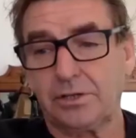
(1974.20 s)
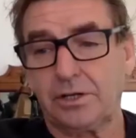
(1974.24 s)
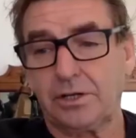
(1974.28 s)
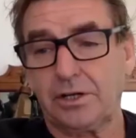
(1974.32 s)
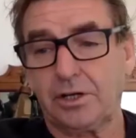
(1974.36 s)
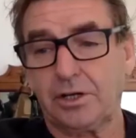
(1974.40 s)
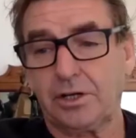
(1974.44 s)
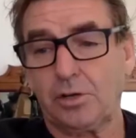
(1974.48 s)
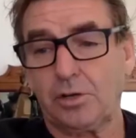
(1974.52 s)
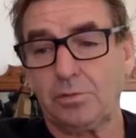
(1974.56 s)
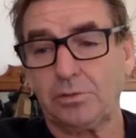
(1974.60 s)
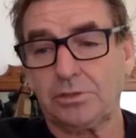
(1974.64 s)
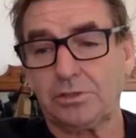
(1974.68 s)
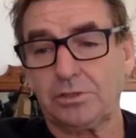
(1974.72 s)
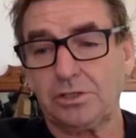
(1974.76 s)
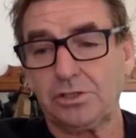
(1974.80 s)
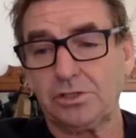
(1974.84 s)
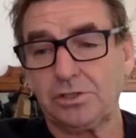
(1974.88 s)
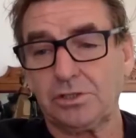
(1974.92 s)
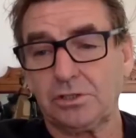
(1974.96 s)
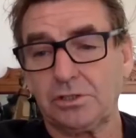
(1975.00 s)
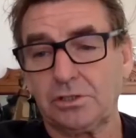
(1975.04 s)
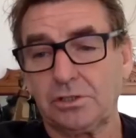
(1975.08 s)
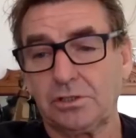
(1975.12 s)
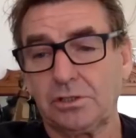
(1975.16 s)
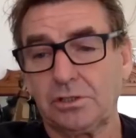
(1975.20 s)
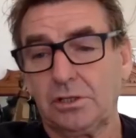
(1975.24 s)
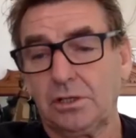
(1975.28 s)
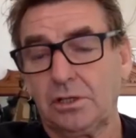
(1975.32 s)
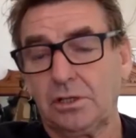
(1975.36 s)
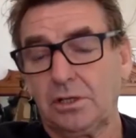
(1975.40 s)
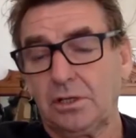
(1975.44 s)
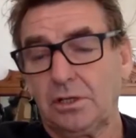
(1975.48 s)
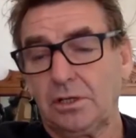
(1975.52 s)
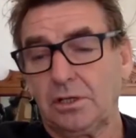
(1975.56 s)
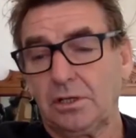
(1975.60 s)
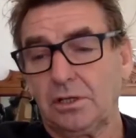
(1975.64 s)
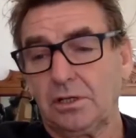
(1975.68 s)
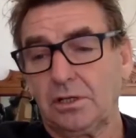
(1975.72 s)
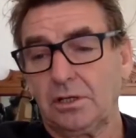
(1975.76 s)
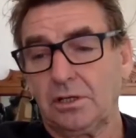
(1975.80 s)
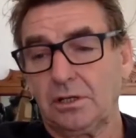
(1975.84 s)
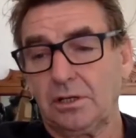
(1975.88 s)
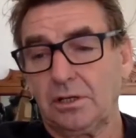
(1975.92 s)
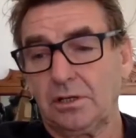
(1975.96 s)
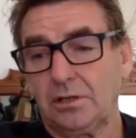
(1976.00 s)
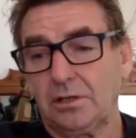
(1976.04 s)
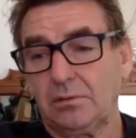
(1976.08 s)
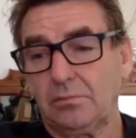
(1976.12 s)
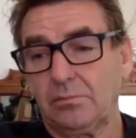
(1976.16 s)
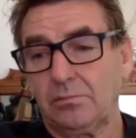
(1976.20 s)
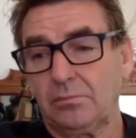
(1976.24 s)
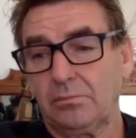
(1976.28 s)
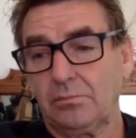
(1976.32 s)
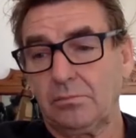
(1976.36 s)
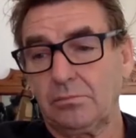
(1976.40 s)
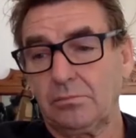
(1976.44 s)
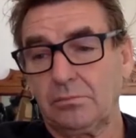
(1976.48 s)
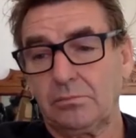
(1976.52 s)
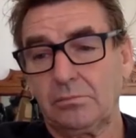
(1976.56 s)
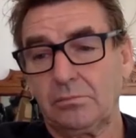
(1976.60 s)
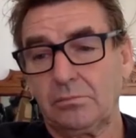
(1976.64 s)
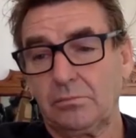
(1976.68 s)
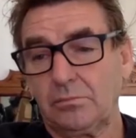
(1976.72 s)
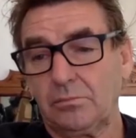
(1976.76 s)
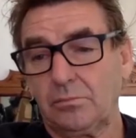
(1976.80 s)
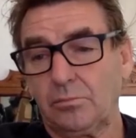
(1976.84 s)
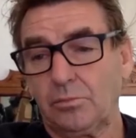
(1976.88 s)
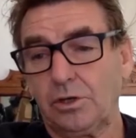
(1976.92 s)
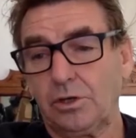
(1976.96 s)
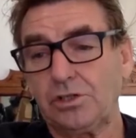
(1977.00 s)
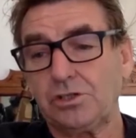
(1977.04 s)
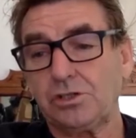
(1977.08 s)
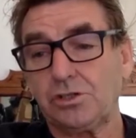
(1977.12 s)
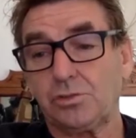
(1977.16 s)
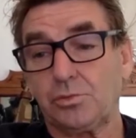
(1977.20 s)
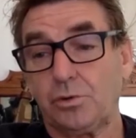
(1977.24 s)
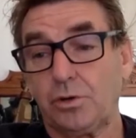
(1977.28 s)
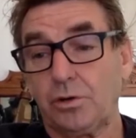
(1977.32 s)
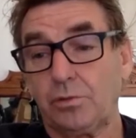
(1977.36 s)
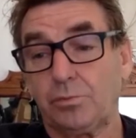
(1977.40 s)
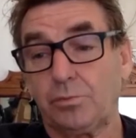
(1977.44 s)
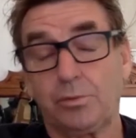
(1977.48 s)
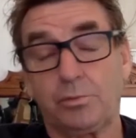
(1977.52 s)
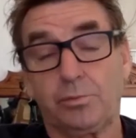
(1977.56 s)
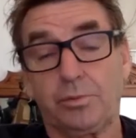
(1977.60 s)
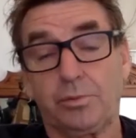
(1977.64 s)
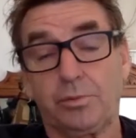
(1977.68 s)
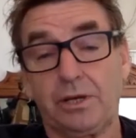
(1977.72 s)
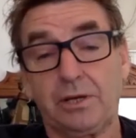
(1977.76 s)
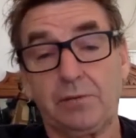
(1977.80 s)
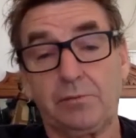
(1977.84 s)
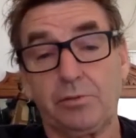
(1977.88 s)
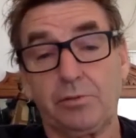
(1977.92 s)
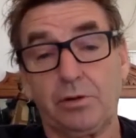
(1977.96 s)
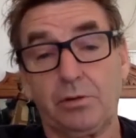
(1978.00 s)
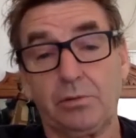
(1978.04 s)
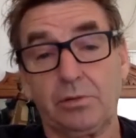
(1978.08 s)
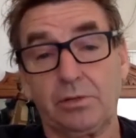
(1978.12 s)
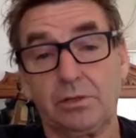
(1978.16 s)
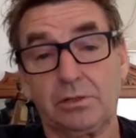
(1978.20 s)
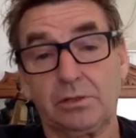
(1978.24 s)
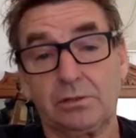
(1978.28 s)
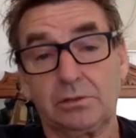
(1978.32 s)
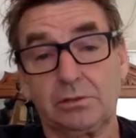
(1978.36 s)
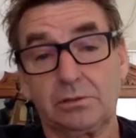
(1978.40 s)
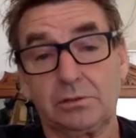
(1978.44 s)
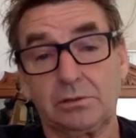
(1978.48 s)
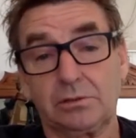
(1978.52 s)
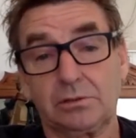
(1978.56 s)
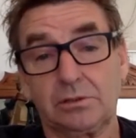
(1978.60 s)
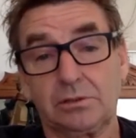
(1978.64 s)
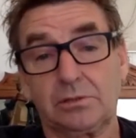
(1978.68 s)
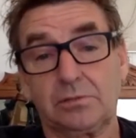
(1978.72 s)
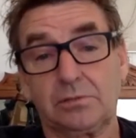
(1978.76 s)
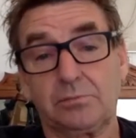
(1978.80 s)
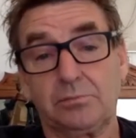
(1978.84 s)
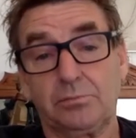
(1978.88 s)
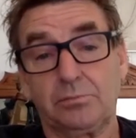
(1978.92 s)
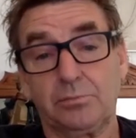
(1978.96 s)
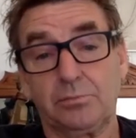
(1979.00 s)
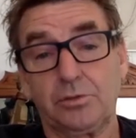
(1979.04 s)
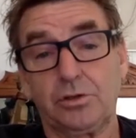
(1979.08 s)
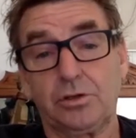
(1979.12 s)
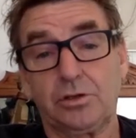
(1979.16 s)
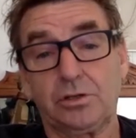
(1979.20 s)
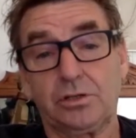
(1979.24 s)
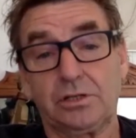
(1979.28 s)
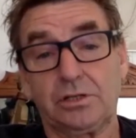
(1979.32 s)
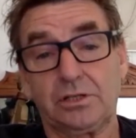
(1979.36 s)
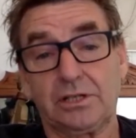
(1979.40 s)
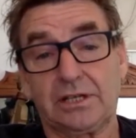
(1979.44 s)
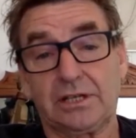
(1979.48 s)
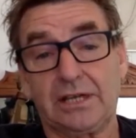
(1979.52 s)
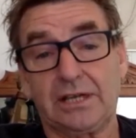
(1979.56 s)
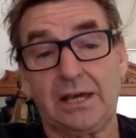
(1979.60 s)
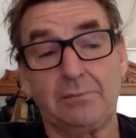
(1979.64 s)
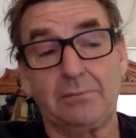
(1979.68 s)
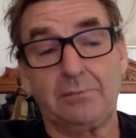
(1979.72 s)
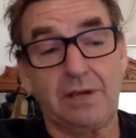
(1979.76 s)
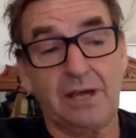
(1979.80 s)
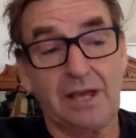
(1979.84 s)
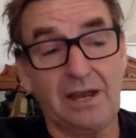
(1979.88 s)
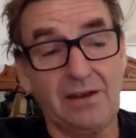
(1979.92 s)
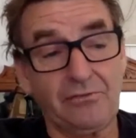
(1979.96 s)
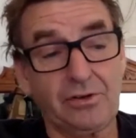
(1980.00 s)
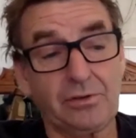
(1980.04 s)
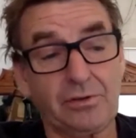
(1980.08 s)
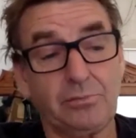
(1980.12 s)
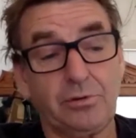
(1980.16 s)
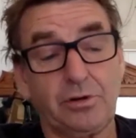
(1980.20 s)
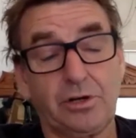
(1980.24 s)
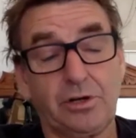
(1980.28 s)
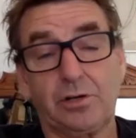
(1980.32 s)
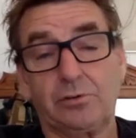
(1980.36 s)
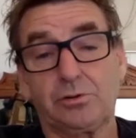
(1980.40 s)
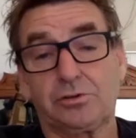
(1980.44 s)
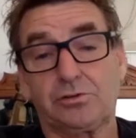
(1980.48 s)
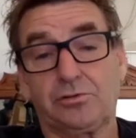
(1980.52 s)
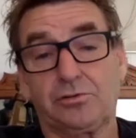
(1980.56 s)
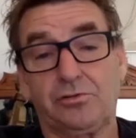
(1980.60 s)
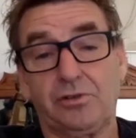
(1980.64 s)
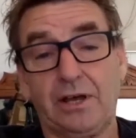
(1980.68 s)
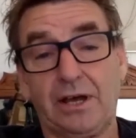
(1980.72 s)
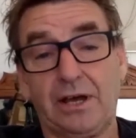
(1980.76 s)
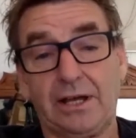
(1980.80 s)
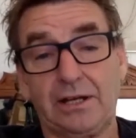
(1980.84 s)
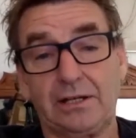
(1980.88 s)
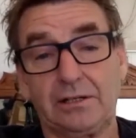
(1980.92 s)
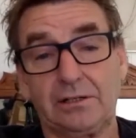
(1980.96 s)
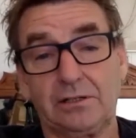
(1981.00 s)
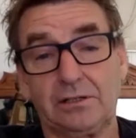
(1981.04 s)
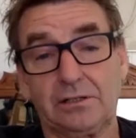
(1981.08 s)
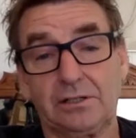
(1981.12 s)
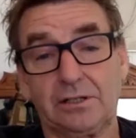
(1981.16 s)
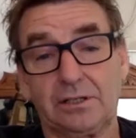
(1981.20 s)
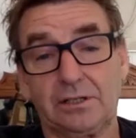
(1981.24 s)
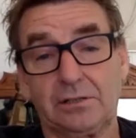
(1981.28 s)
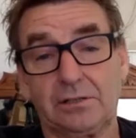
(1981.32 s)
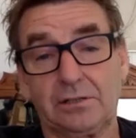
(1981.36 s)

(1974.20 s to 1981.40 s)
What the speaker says: only competition, and we just weren't prepared properly. The mood in the camp, everybody was flat. I think